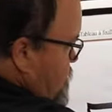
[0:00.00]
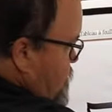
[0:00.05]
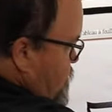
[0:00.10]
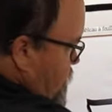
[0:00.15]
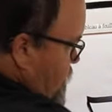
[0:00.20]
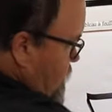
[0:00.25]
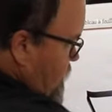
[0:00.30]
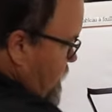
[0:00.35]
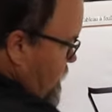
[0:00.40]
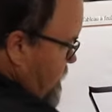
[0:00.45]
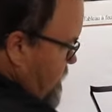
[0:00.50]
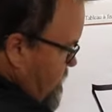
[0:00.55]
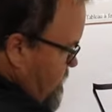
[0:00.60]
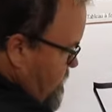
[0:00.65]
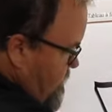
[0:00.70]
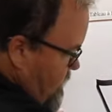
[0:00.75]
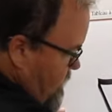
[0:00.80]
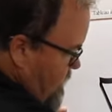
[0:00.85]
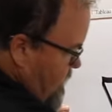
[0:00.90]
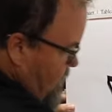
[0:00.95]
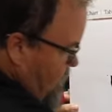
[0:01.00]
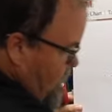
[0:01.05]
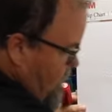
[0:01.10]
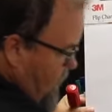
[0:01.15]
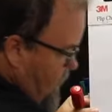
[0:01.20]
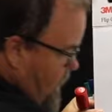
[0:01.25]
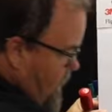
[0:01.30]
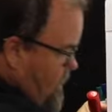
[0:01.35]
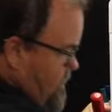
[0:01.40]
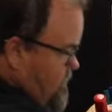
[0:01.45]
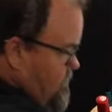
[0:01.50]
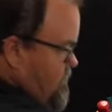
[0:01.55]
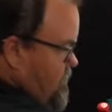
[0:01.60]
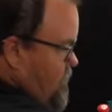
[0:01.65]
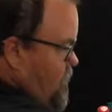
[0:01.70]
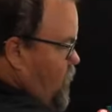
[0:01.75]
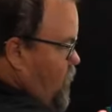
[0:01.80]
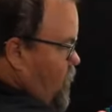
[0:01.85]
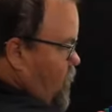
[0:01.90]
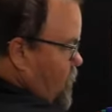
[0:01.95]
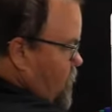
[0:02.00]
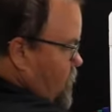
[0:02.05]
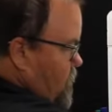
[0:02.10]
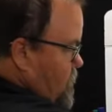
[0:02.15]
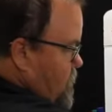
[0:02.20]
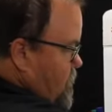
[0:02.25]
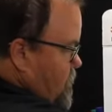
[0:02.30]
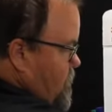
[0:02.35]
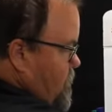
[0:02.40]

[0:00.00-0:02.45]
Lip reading: run ads at all,